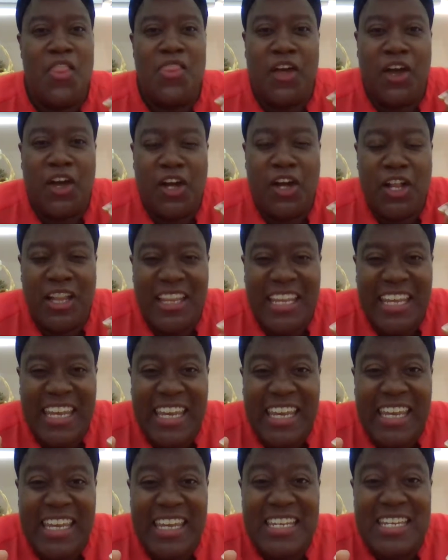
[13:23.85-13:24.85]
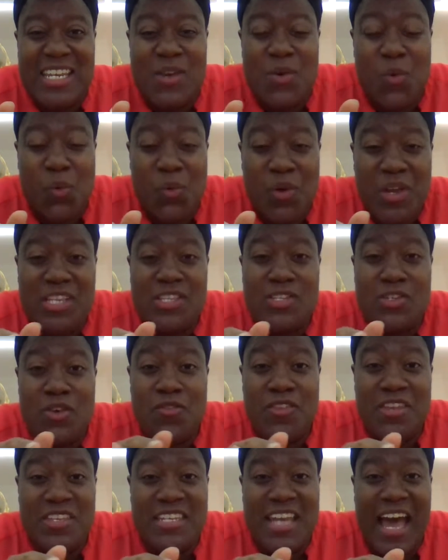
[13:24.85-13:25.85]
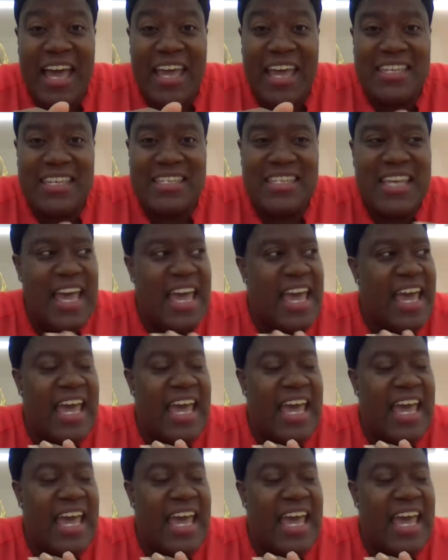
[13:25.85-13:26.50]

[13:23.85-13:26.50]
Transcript: the cleaned and resurfaced ice,